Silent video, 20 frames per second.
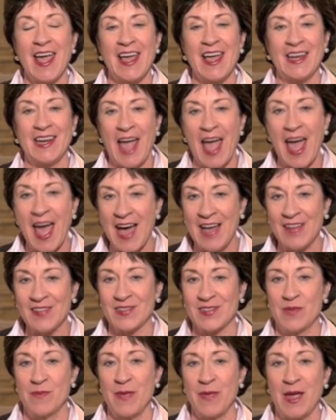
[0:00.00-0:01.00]
It
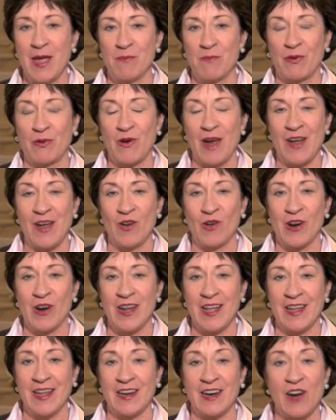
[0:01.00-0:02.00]
has to be a
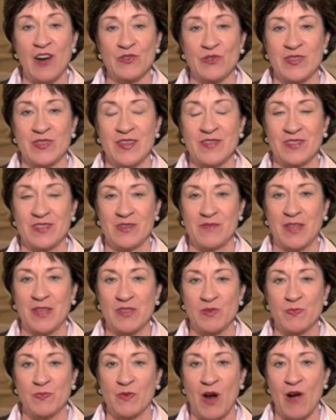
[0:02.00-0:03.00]
priority, and our system
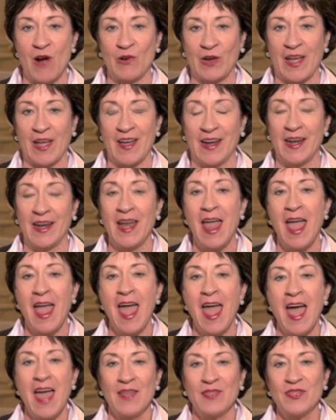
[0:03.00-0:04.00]
is broken.
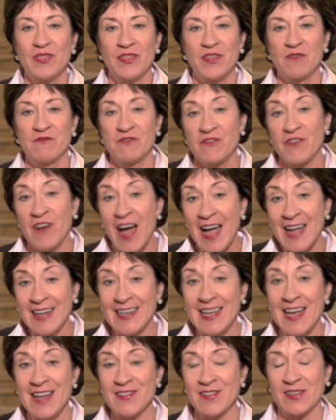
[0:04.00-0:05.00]
The
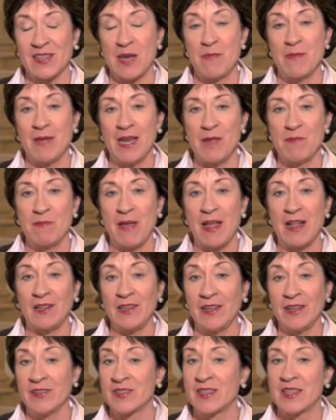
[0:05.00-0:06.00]
Finance Committee
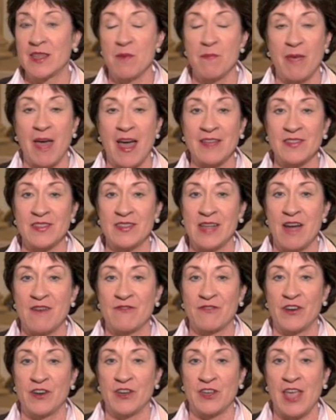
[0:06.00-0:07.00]
bill is the best
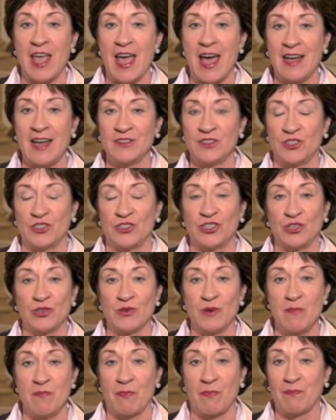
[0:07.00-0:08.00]
effort yet,
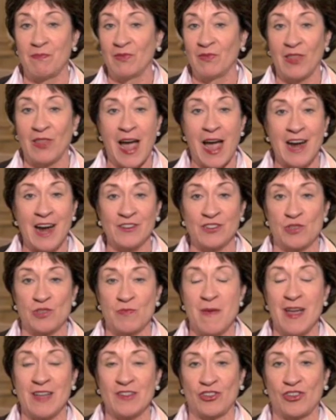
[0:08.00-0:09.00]
due in
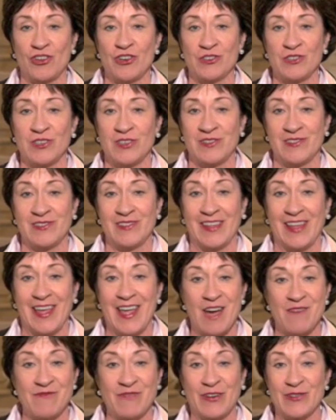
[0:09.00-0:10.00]
large measure to
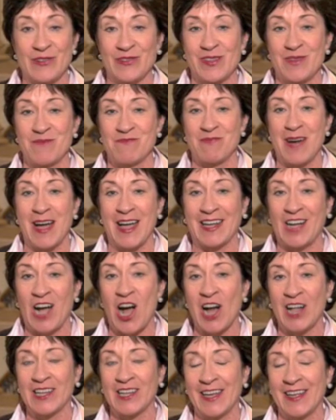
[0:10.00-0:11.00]
the efforts of my
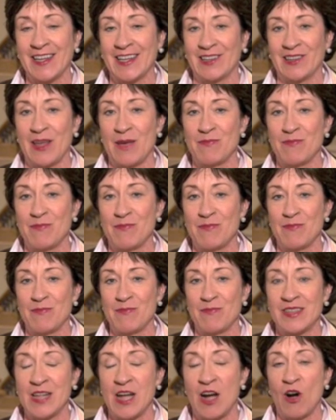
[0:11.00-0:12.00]
colleague Olympia
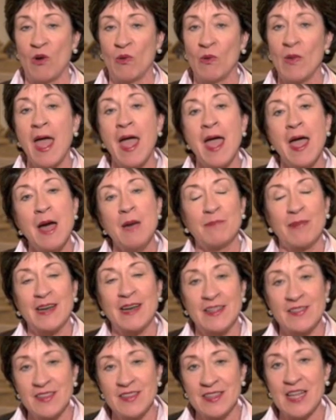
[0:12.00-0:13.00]
Snowe,
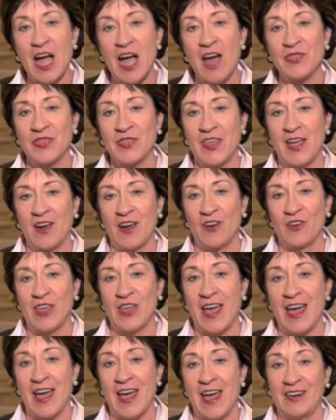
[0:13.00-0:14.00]
but it's not there
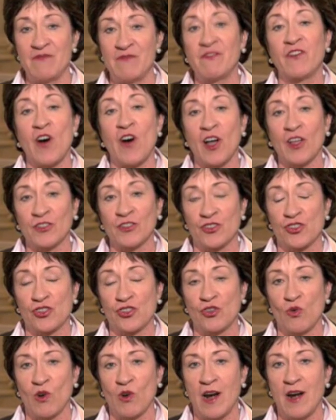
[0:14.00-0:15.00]
yet. It falls
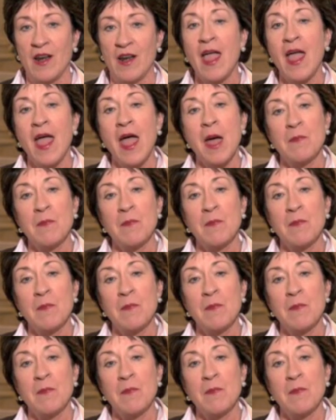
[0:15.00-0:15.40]
short.